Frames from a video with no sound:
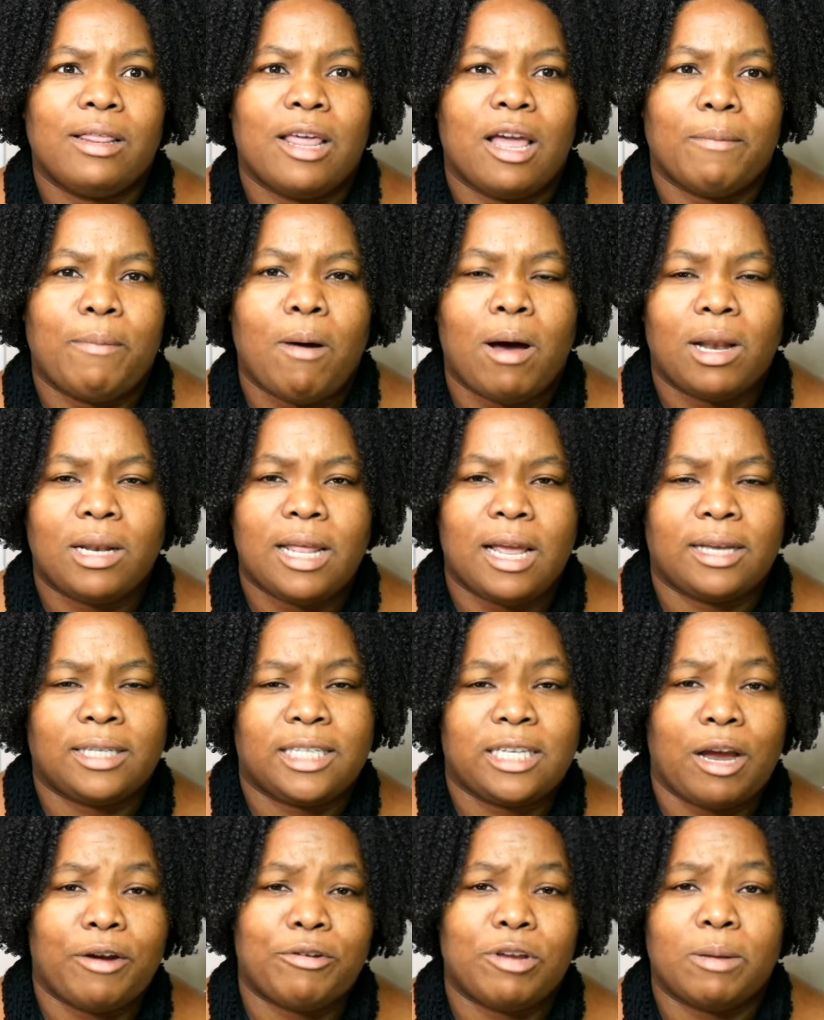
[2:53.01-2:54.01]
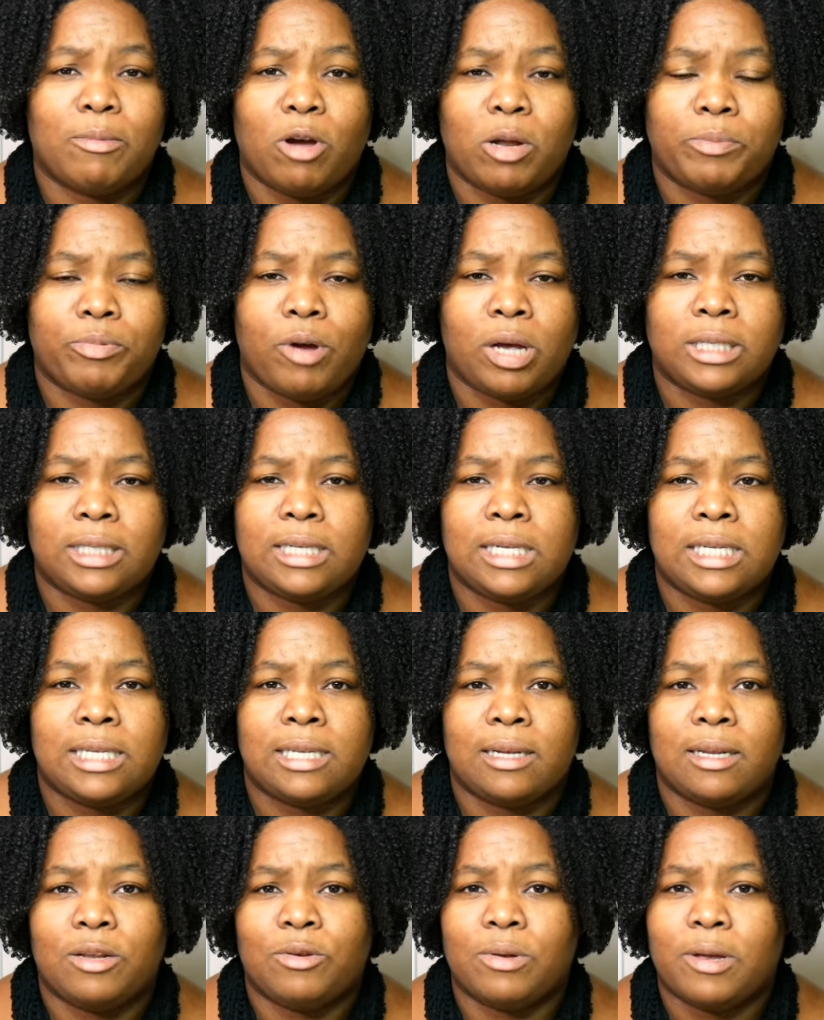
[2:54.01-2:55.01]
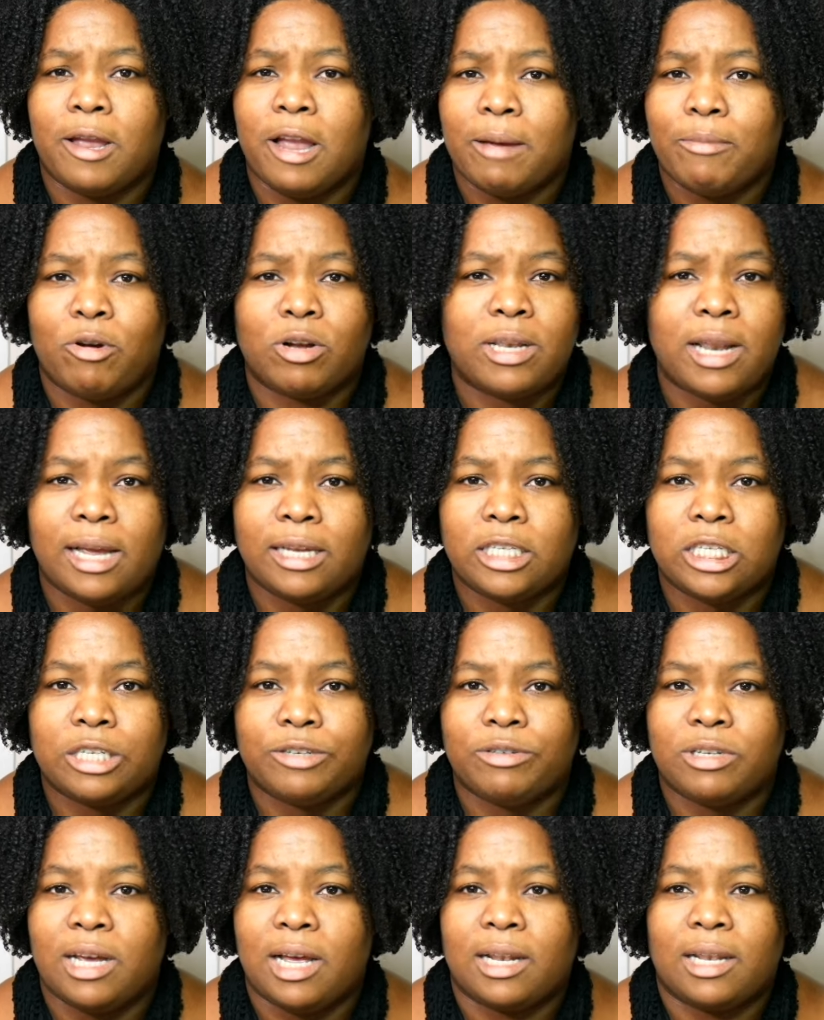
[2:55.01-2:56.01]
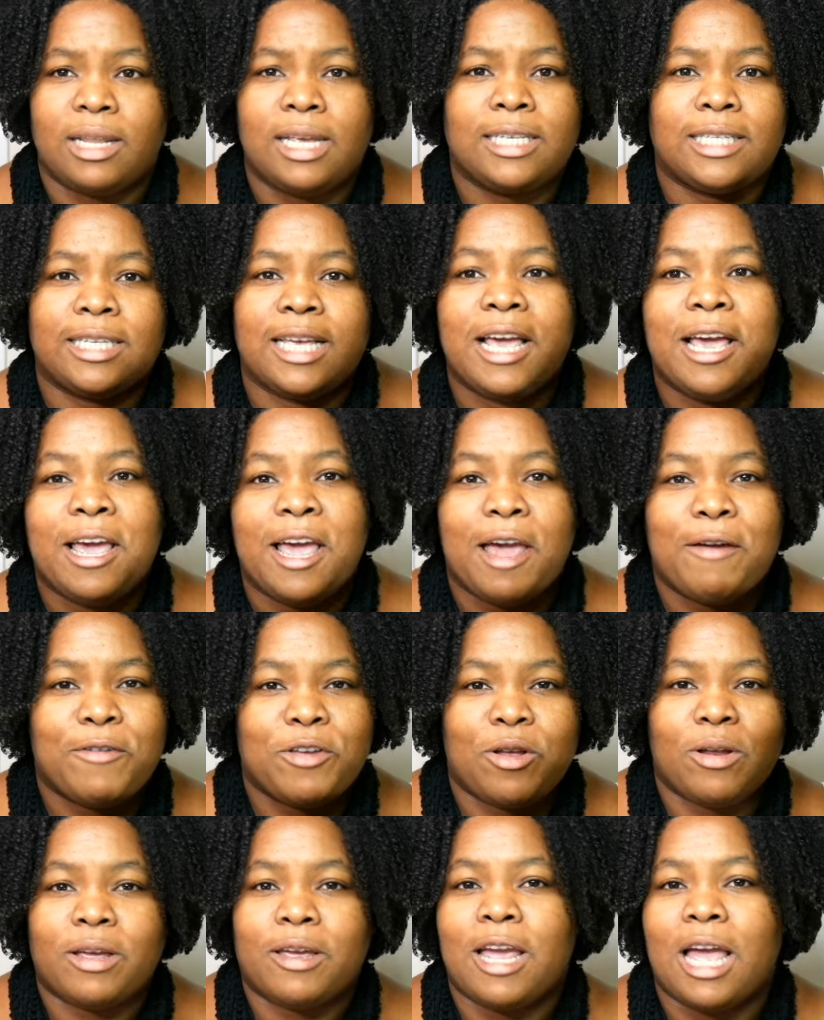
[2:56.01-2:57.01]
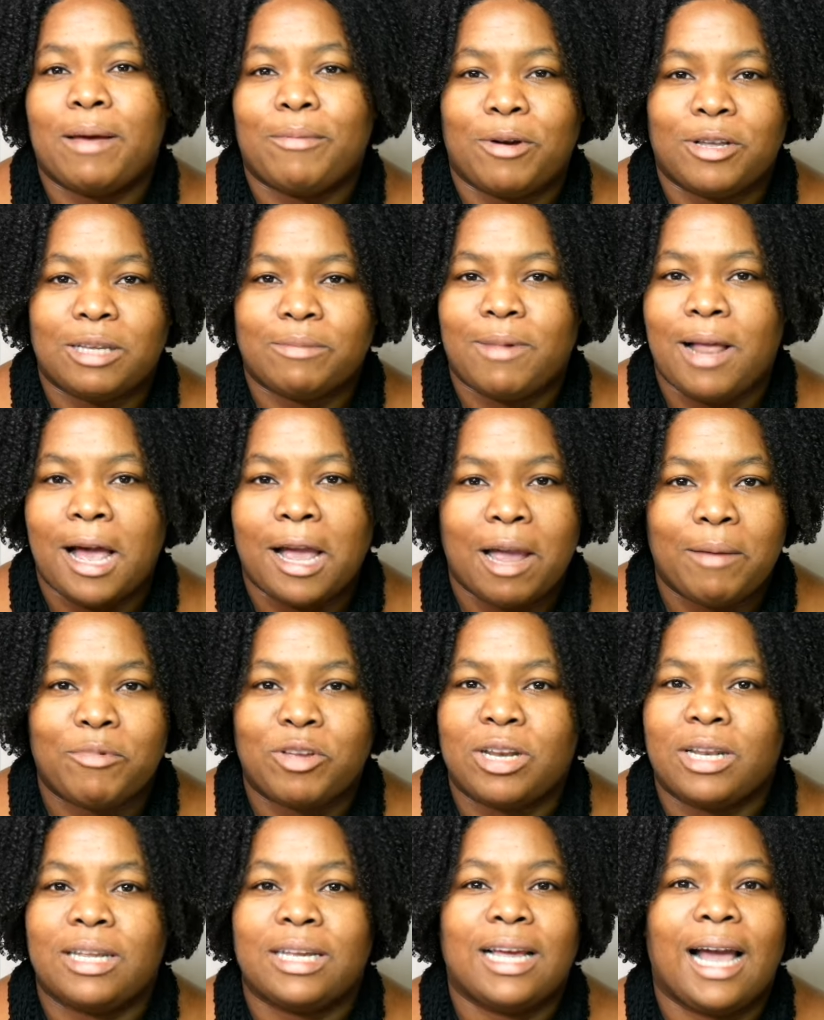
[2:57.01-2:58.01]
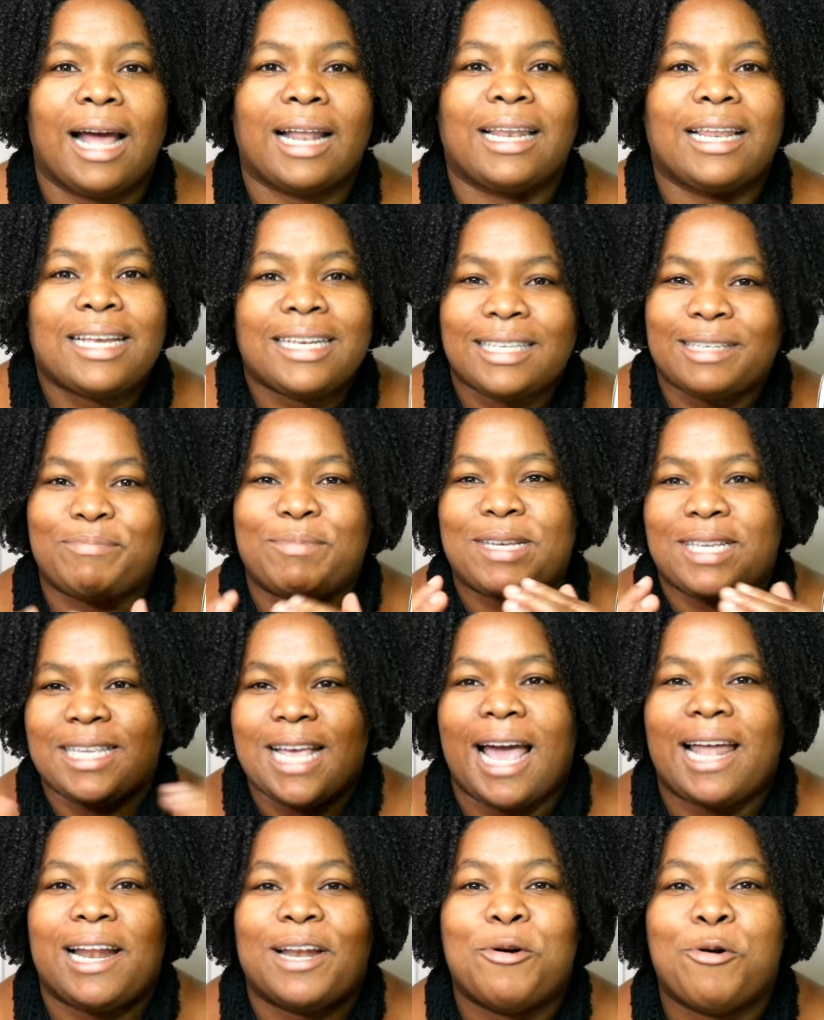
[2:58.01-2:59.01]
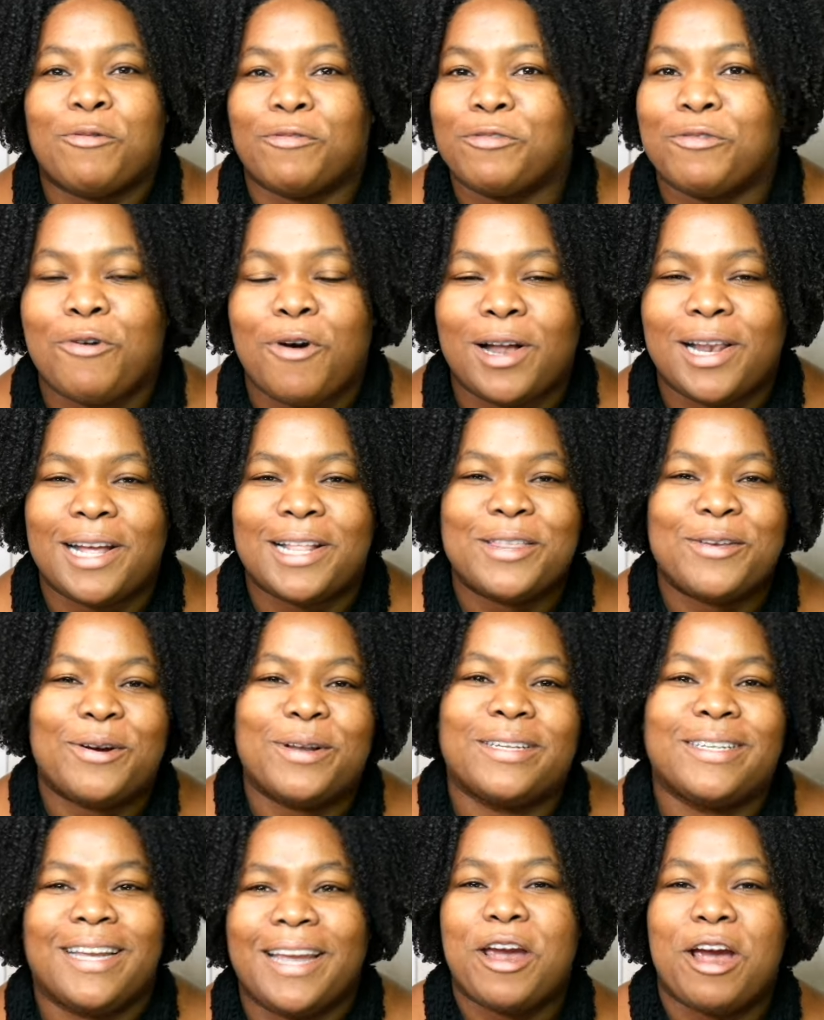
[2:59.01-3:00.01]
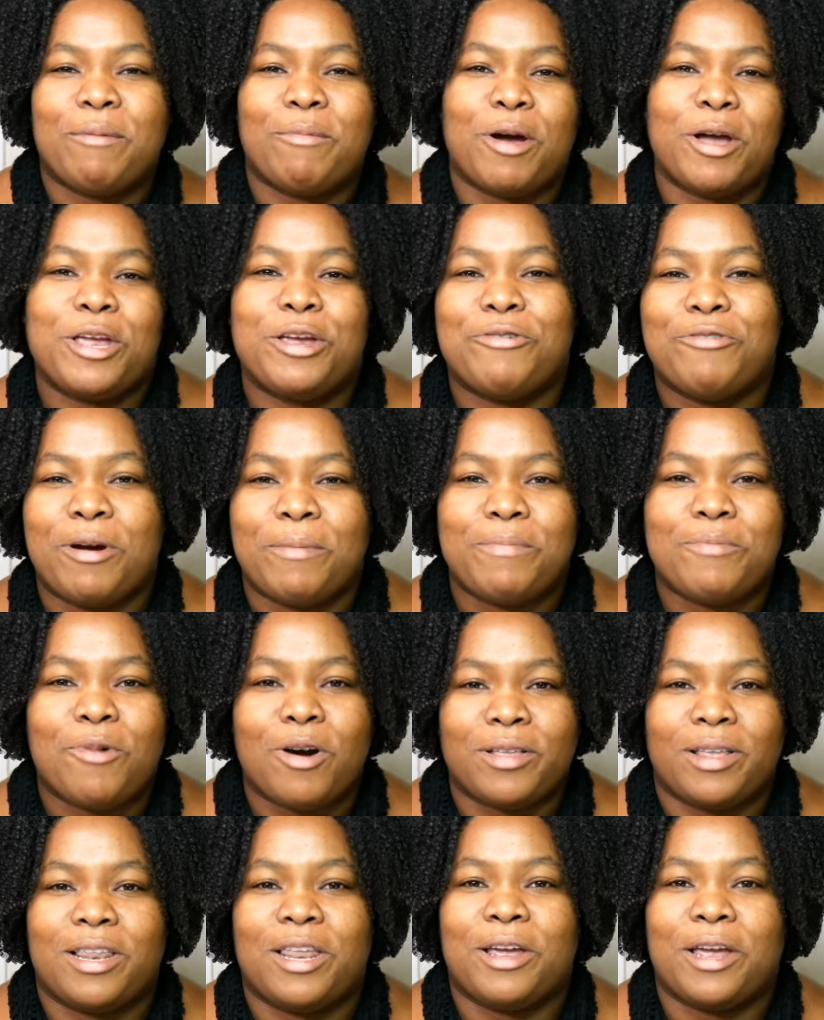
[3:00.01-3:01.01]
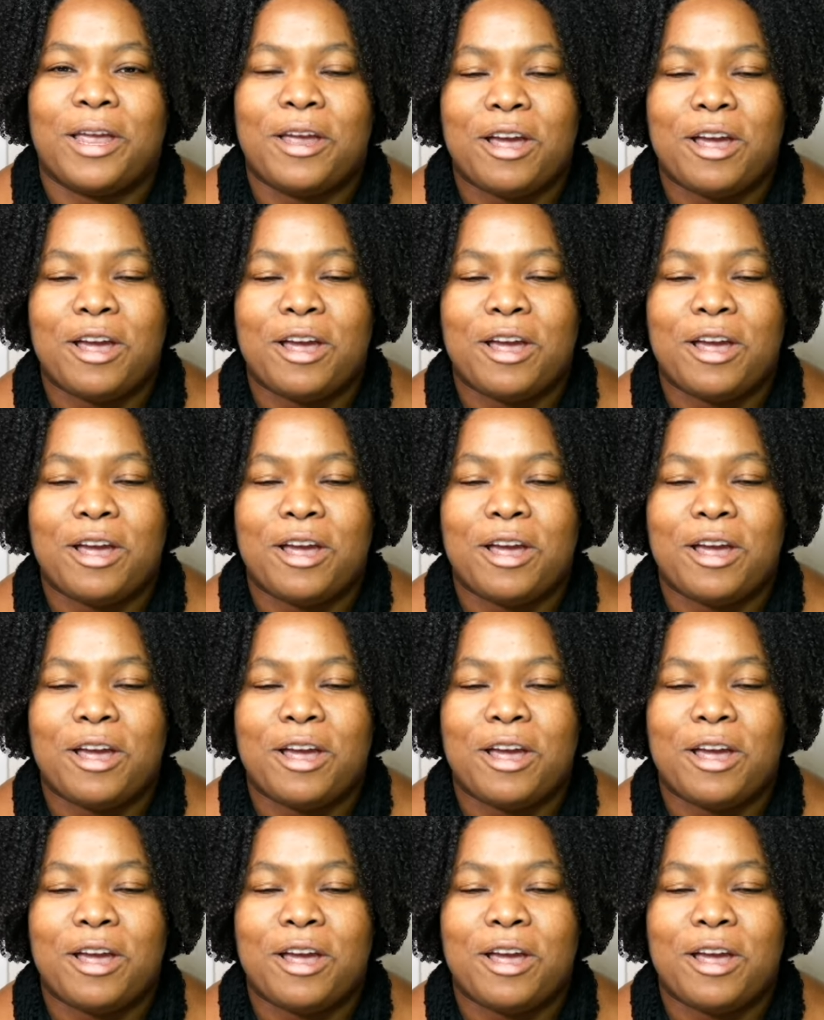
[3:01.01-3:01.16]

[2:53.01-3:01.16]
they're sorry about Brussels and they don't care about Nigeria. At least if you don't care about the black community, at least be silent overall and don't care about Europe more than you